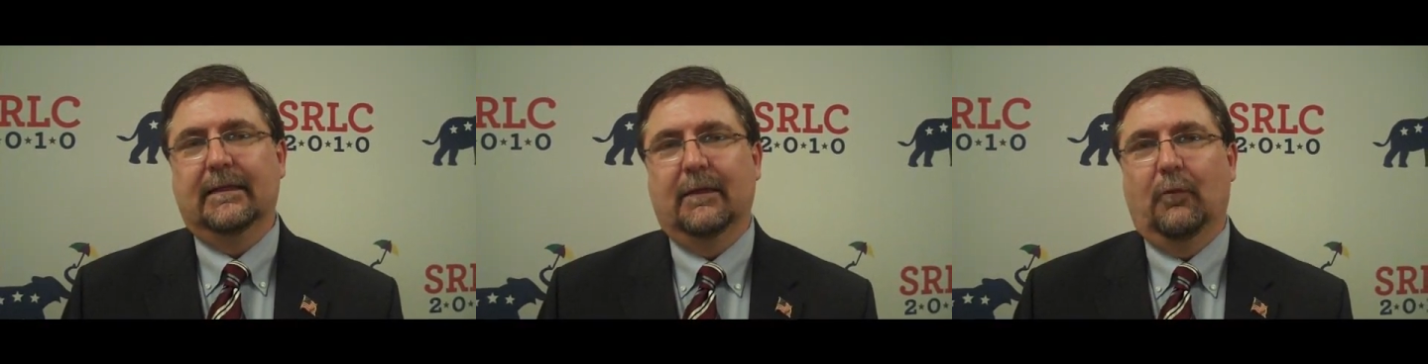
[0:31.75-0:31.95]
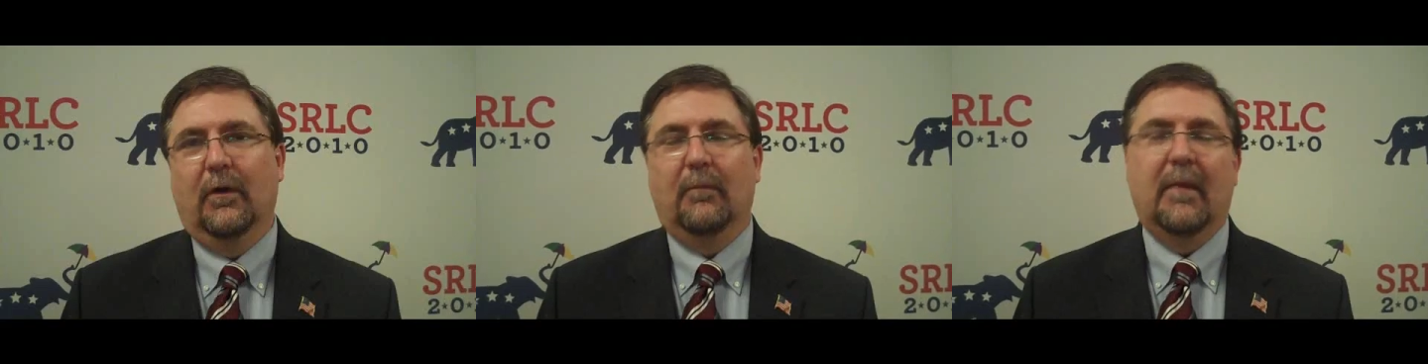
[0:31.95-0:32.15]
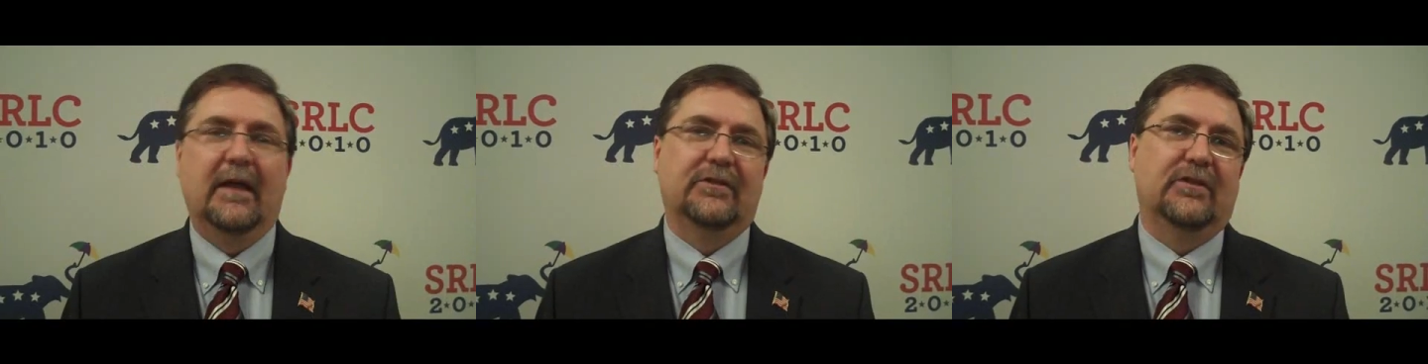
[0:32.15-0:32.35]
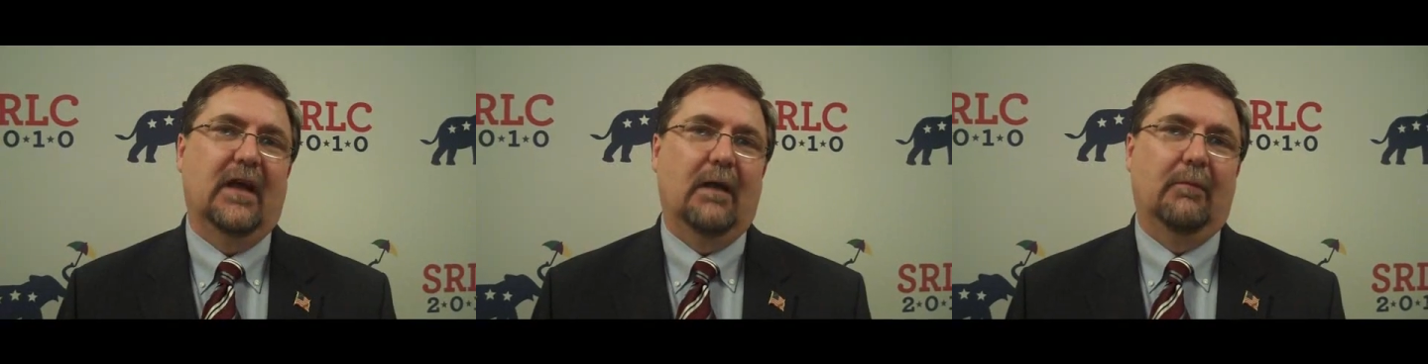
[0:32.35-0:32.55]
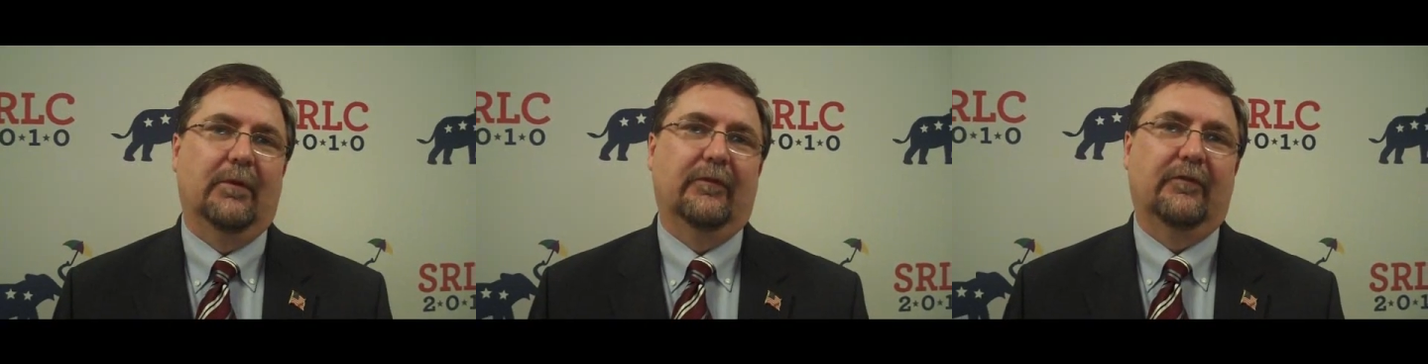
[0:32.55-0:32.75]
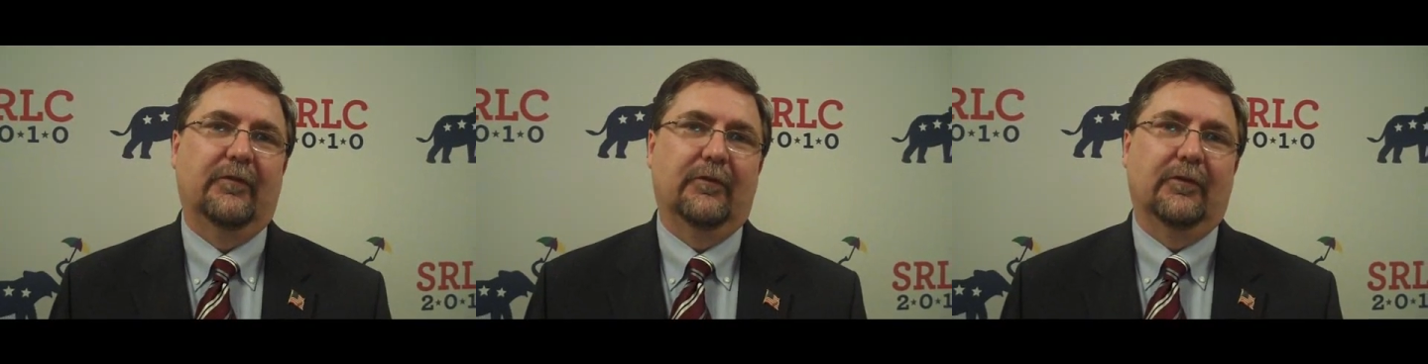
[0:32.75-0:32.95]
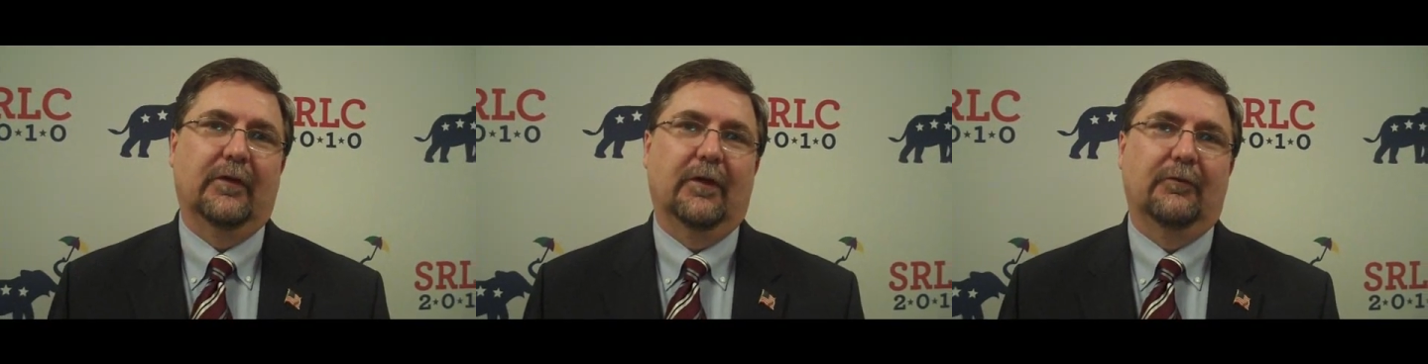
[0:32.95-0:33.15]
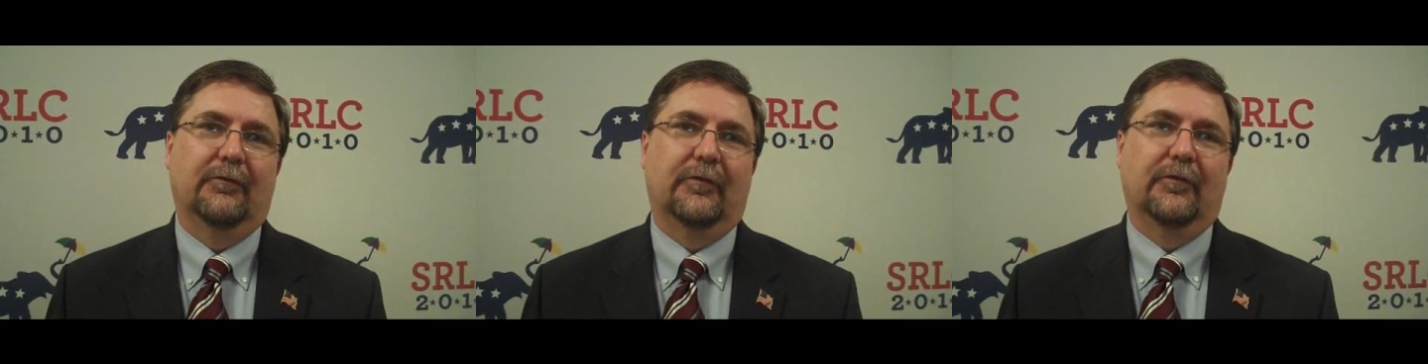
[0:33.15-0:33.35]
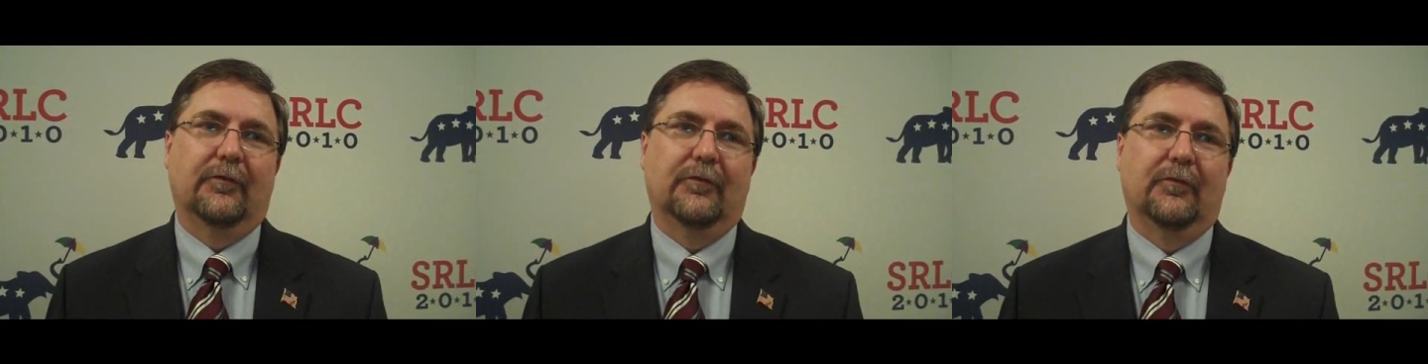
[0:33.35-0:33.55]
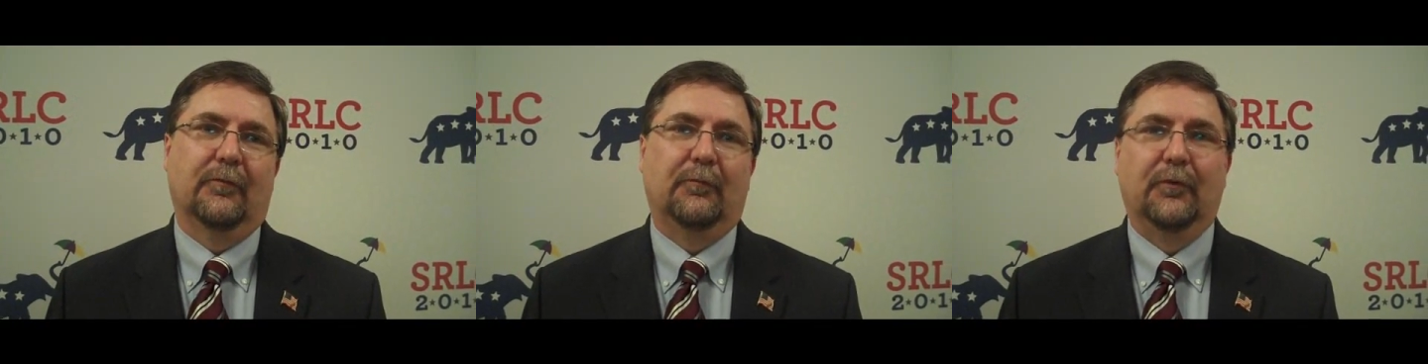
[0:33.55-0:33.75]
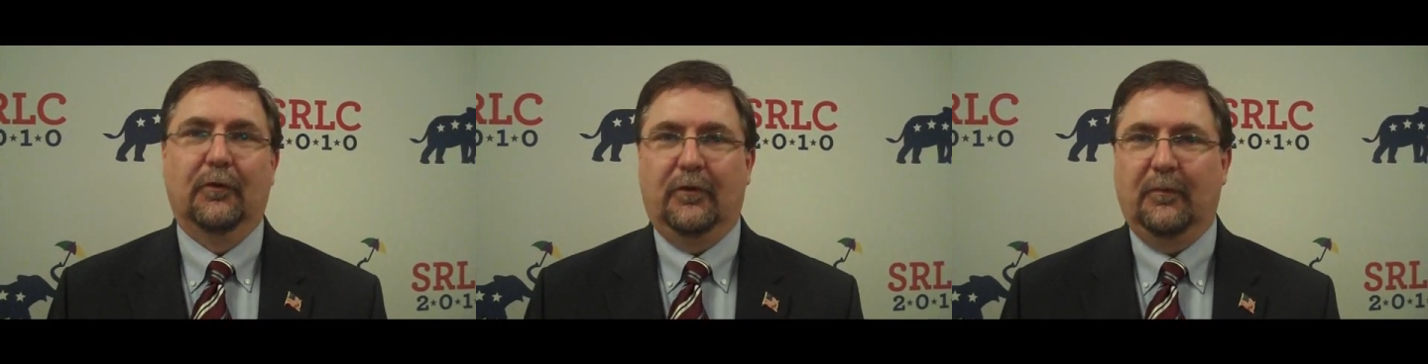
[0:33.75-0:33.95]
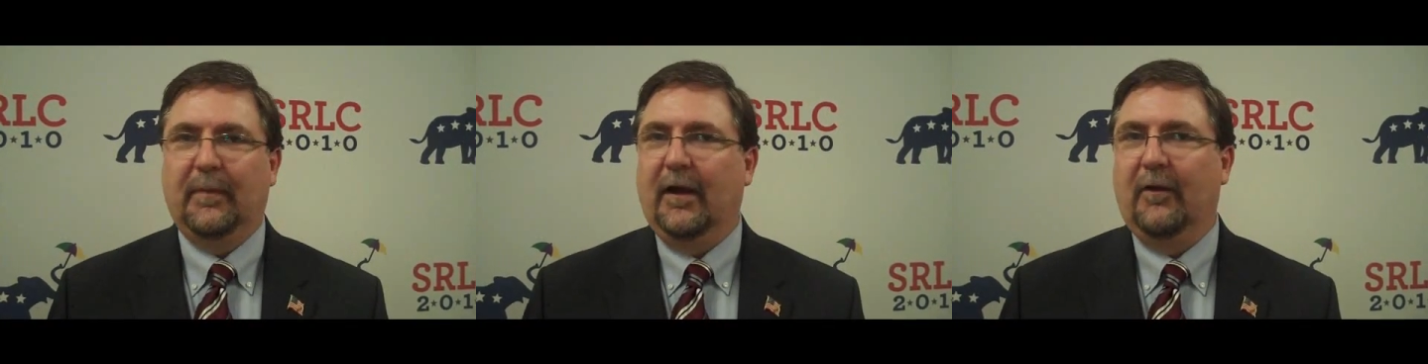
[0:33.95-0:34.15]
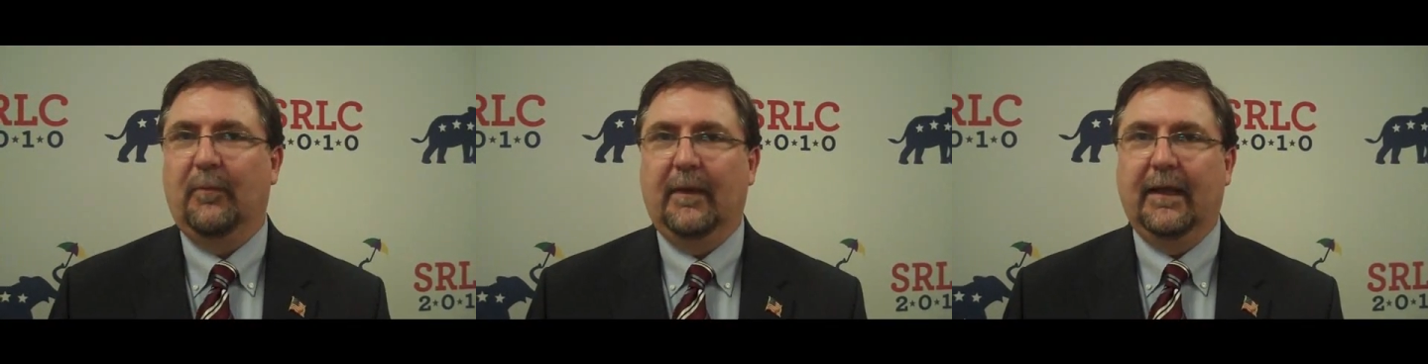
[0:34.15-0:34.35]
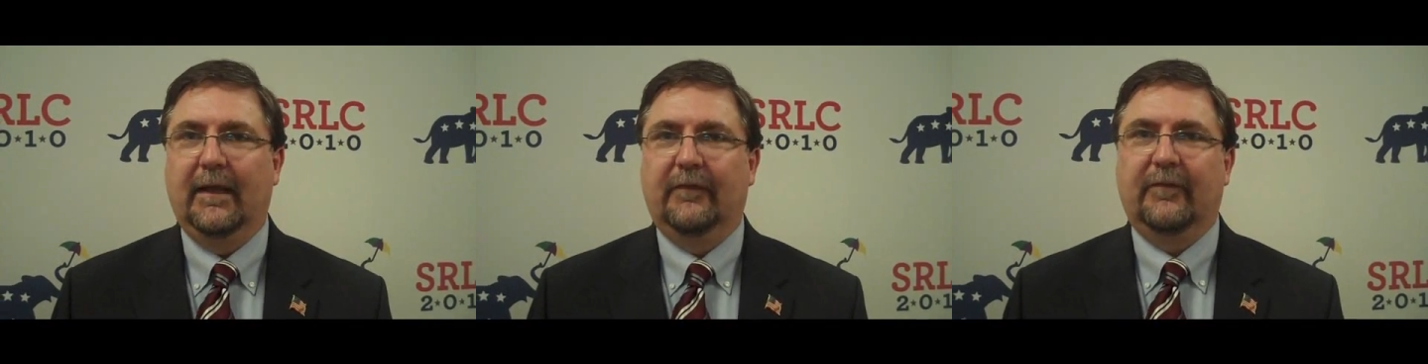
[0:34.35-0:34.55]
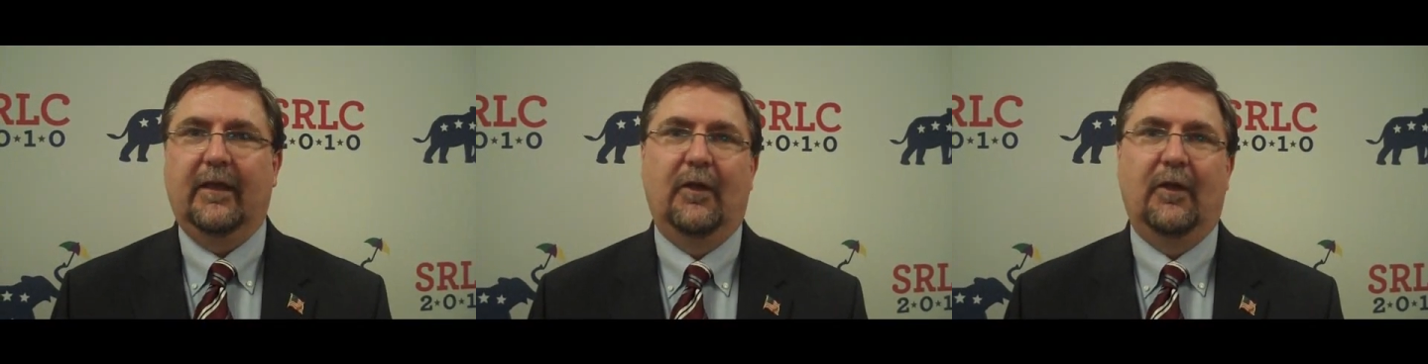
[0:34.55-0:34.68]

And what my job is to go to nuclear power plants.